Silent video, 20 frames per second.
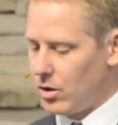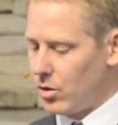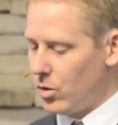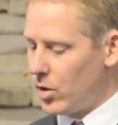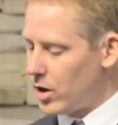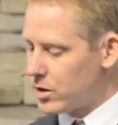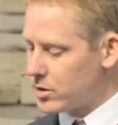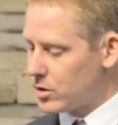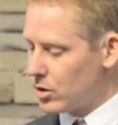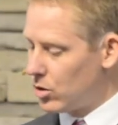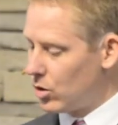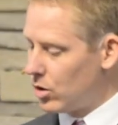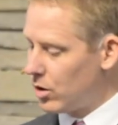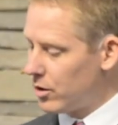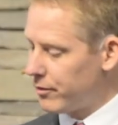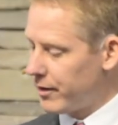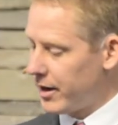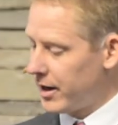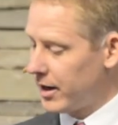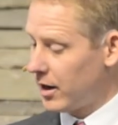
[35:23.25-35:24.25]
We also
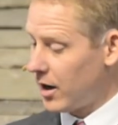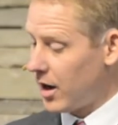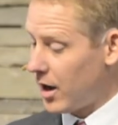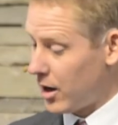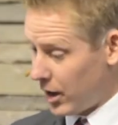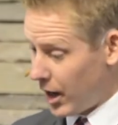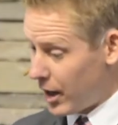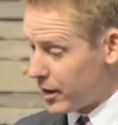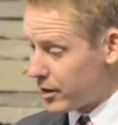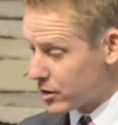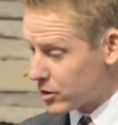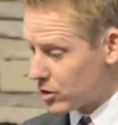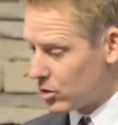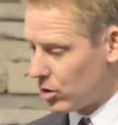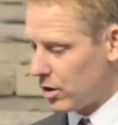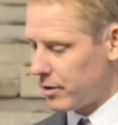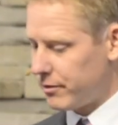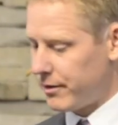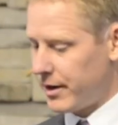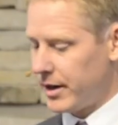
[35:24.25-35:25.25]
glorify God, and others
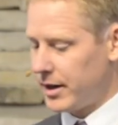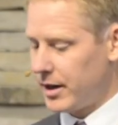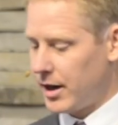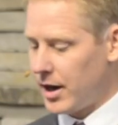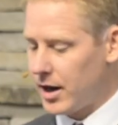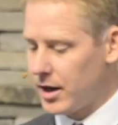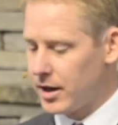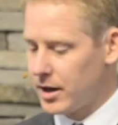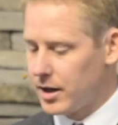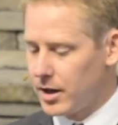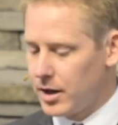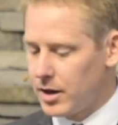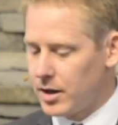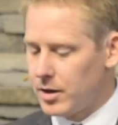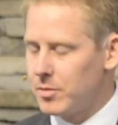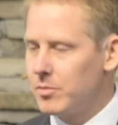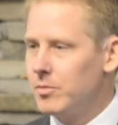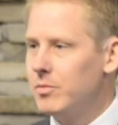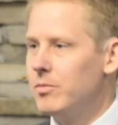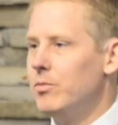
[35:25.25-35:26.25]
glorify God,
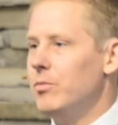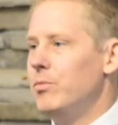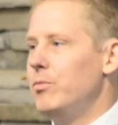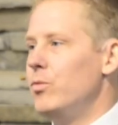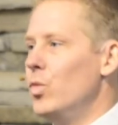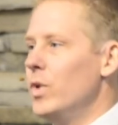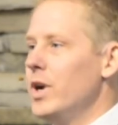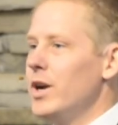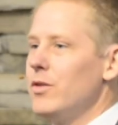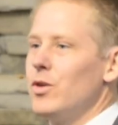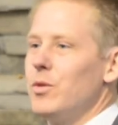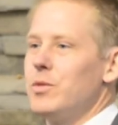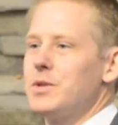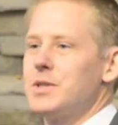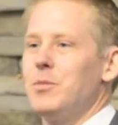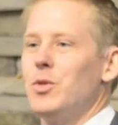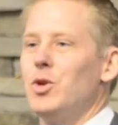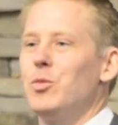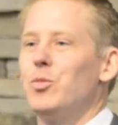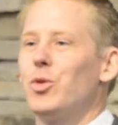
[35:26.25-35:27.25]
whenever
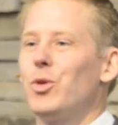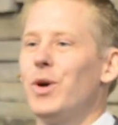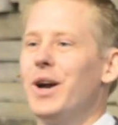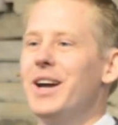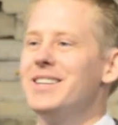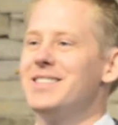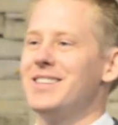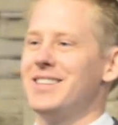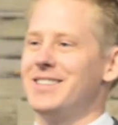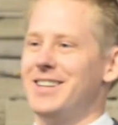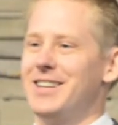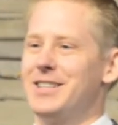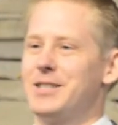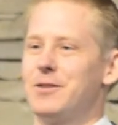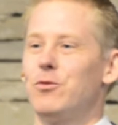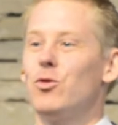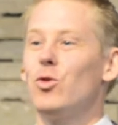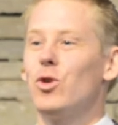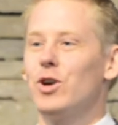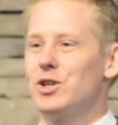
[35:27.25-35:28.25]
someone praises
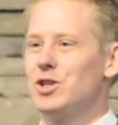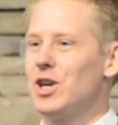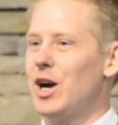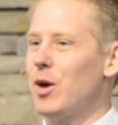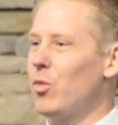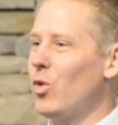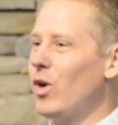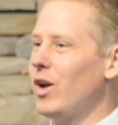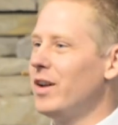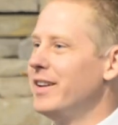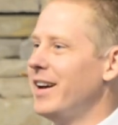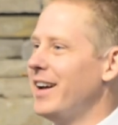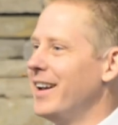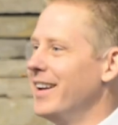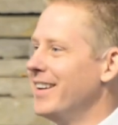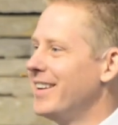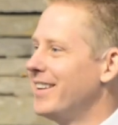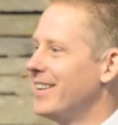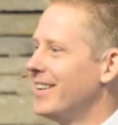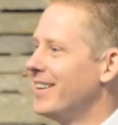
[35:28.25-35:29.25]
us for a job well
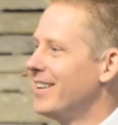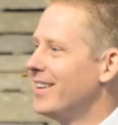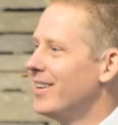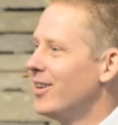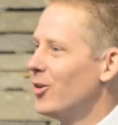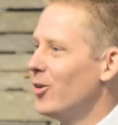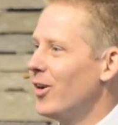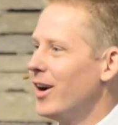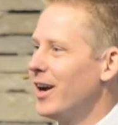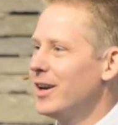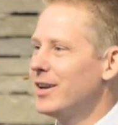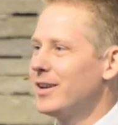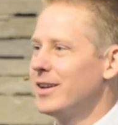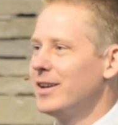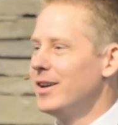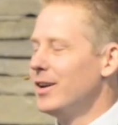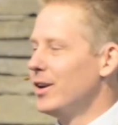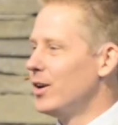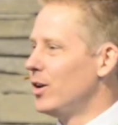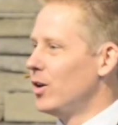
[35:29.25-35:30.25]
done, right?
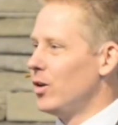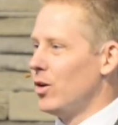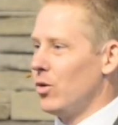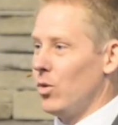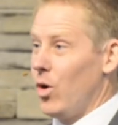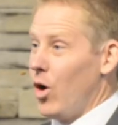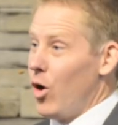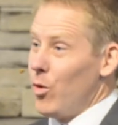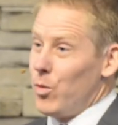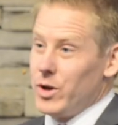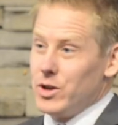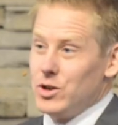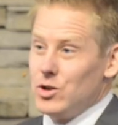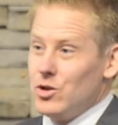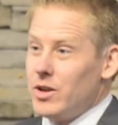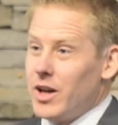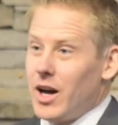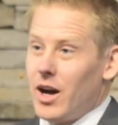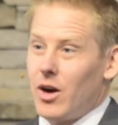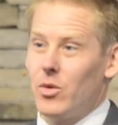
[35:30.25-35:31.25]
Well, I hope we
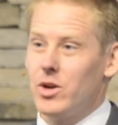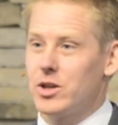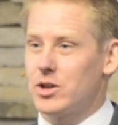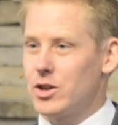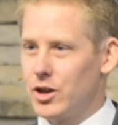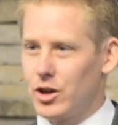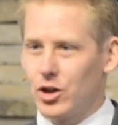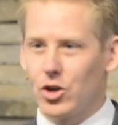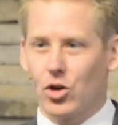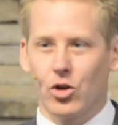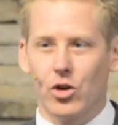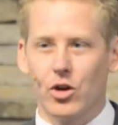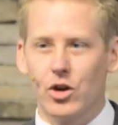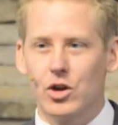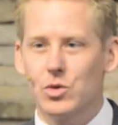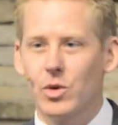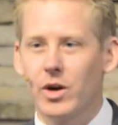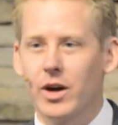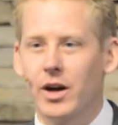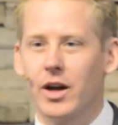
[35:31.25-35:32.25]
do that. We should
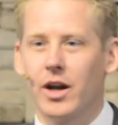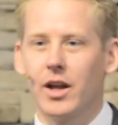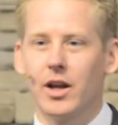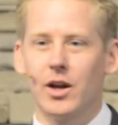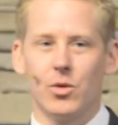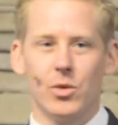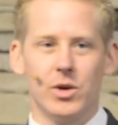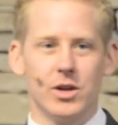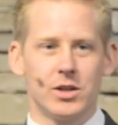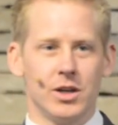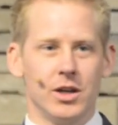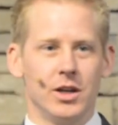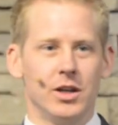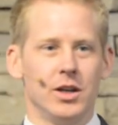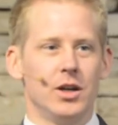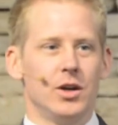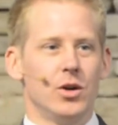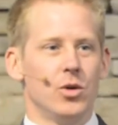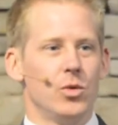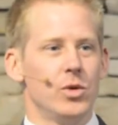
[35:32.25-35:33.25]
encourage one another. We should